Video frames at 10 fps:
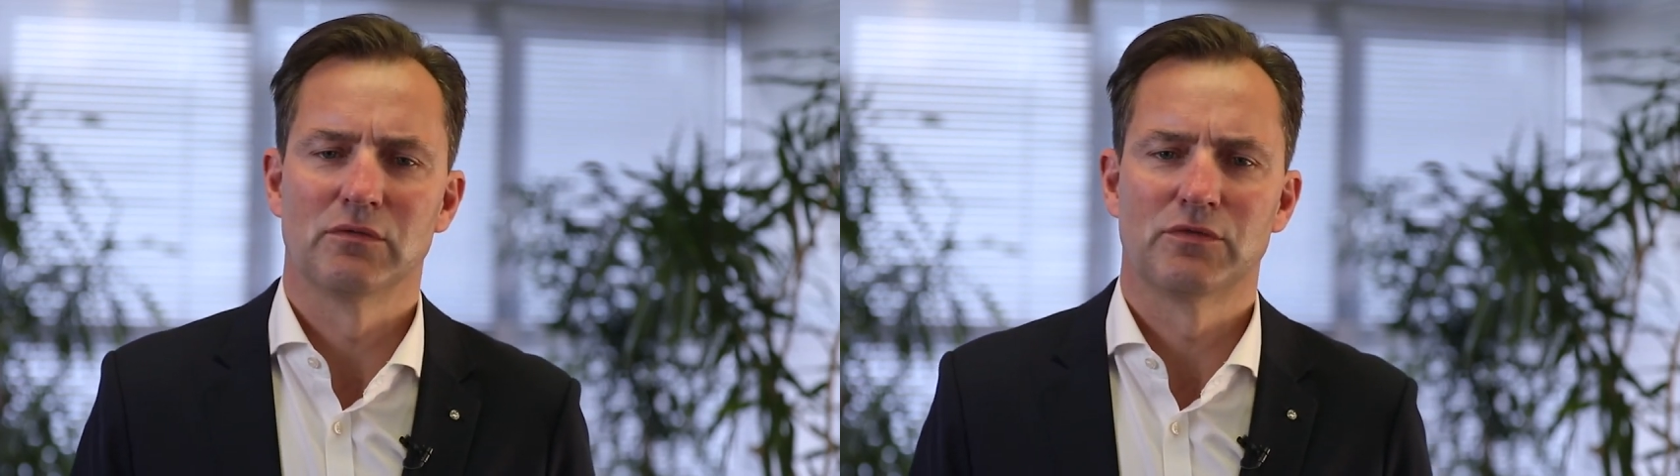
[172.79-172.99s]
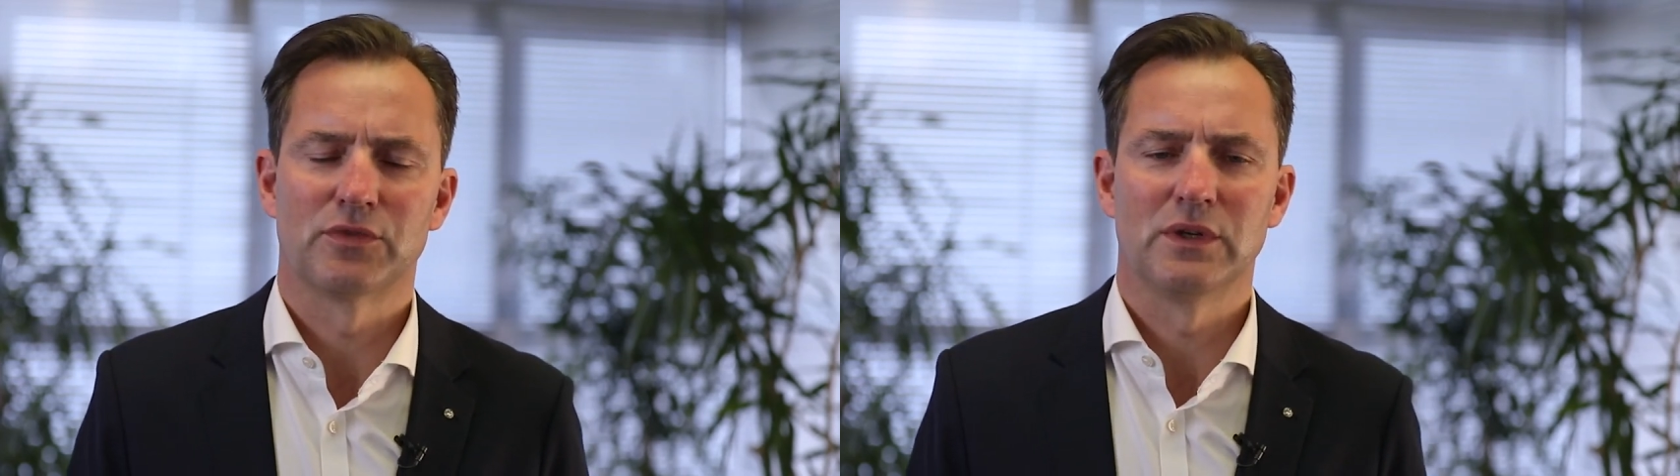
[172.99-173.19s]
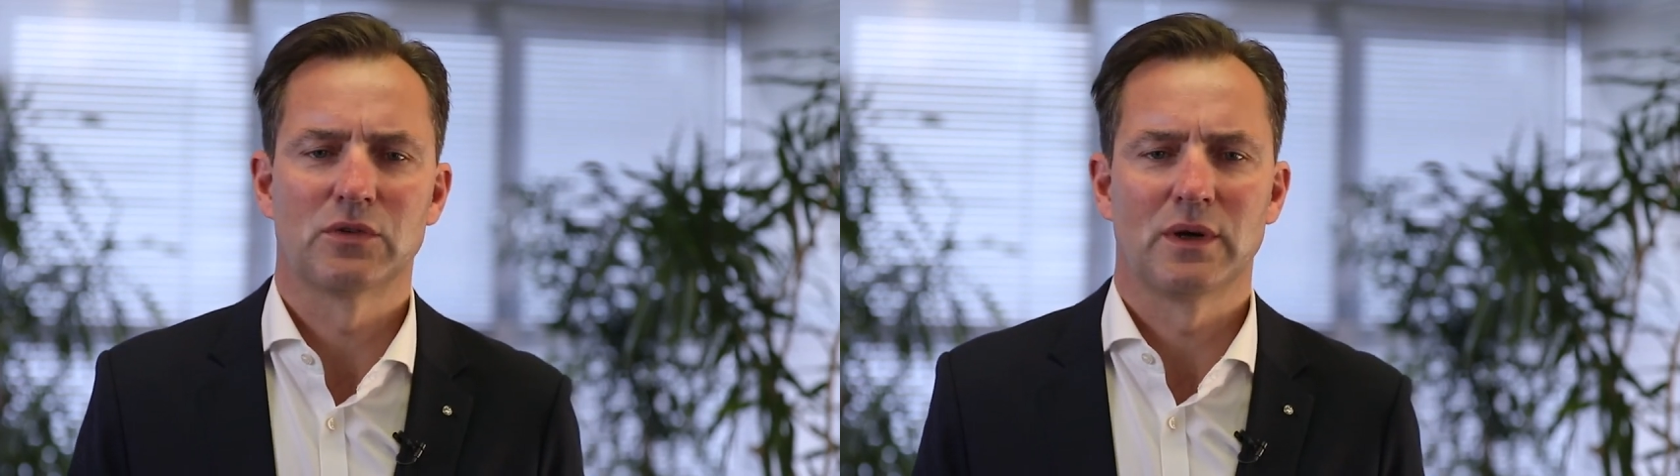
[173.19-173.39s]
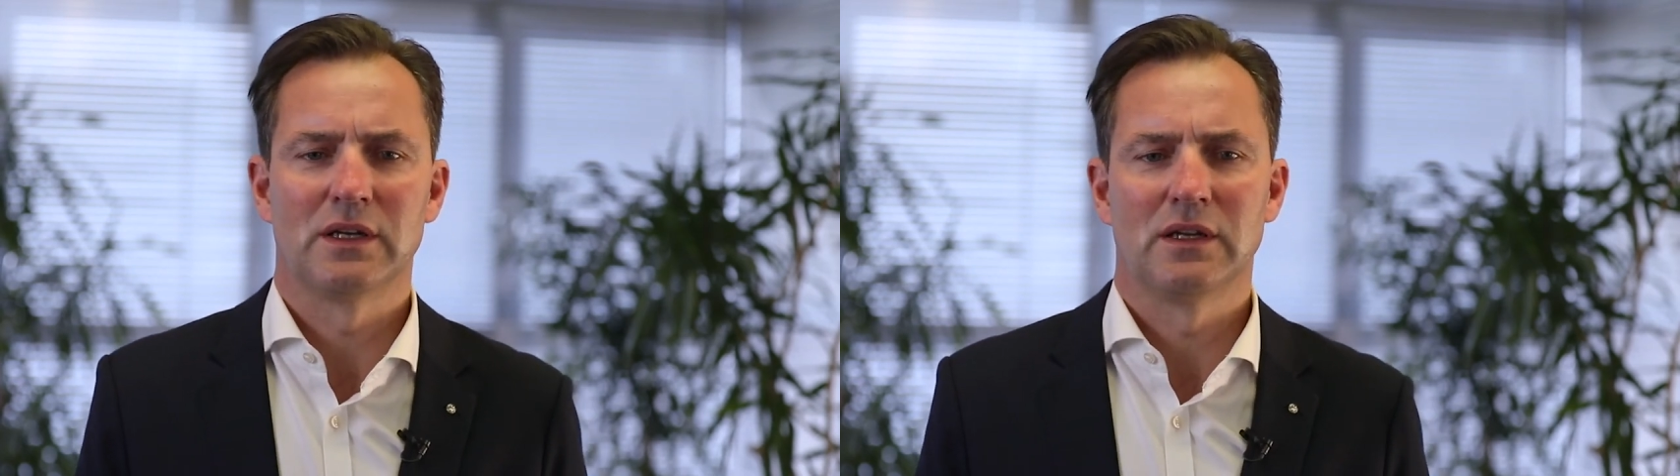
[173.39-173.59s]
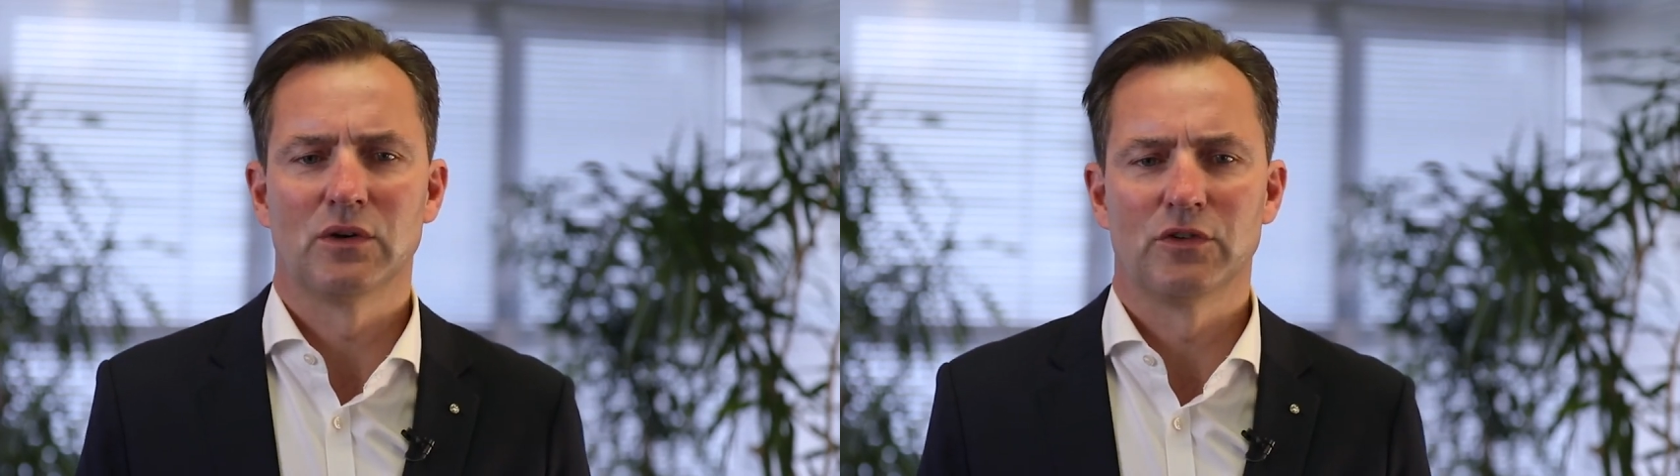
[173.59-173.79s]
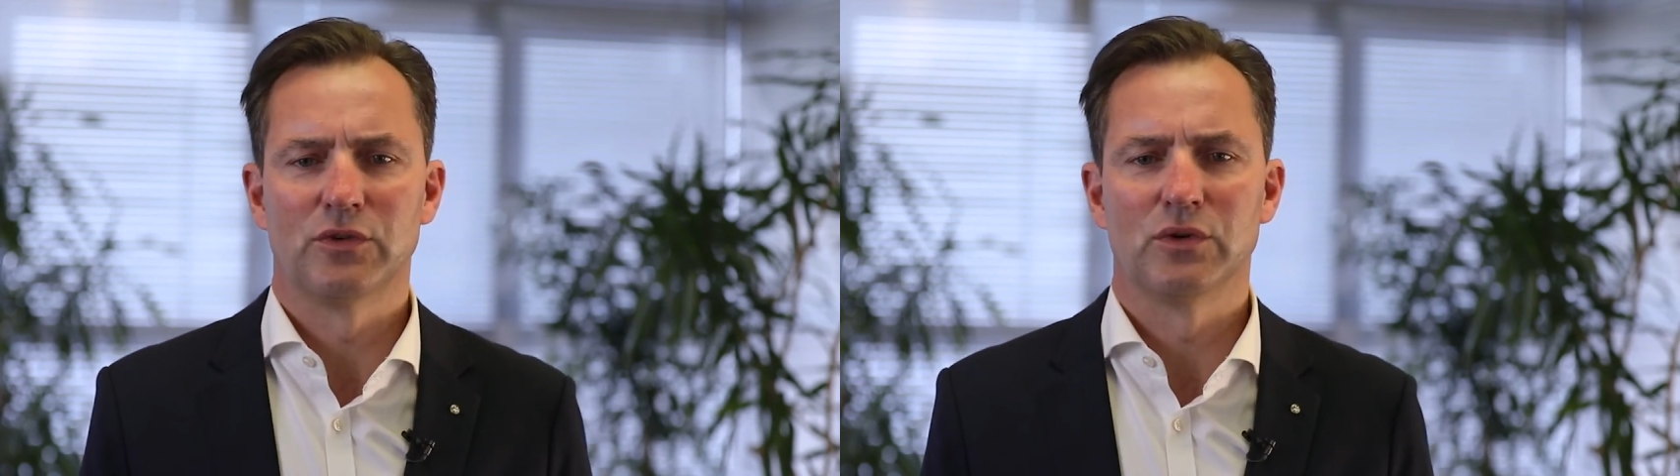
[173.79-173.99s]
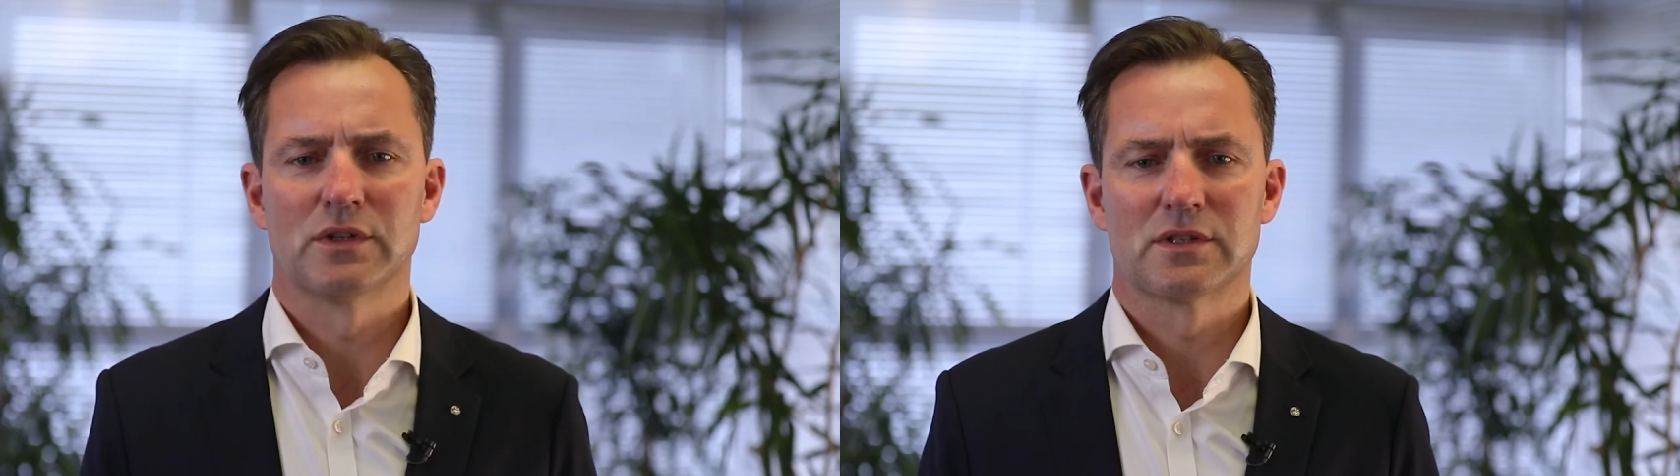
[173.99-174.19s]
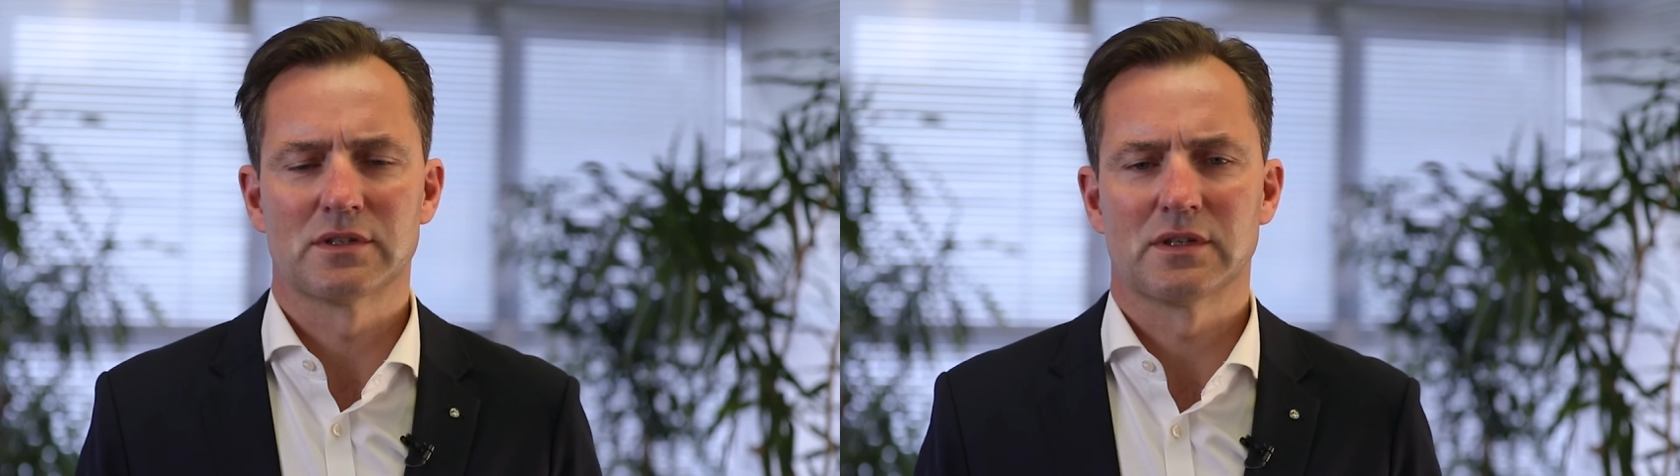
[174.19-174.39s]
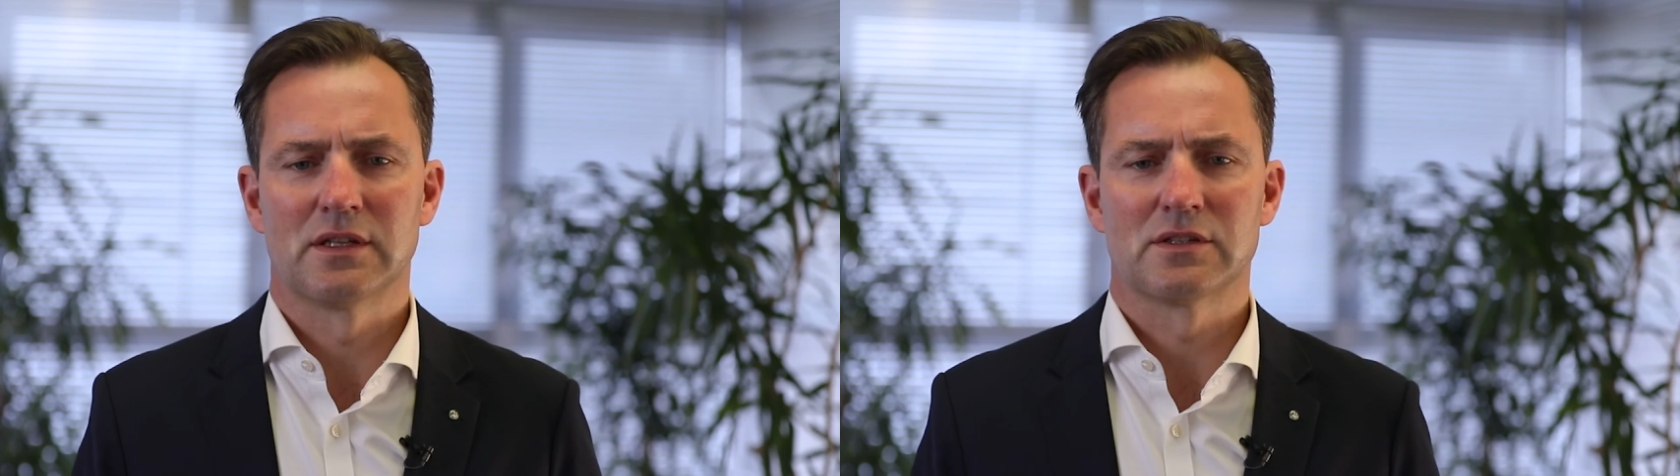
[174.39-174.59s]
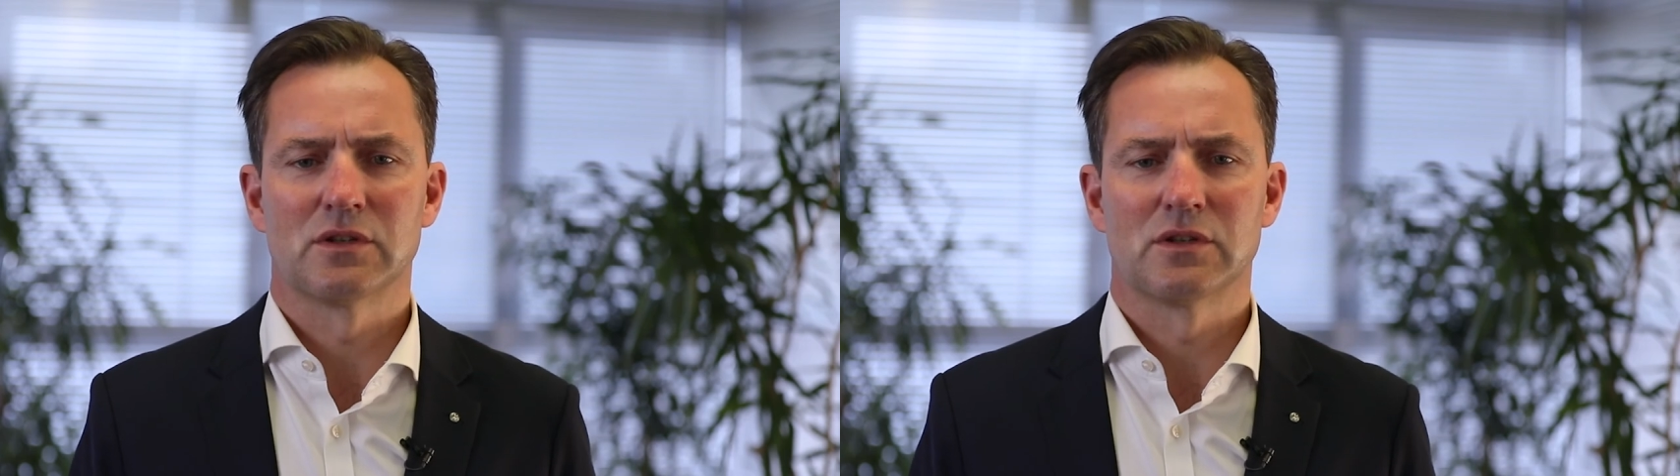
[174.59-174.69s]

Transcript: free trading of goods and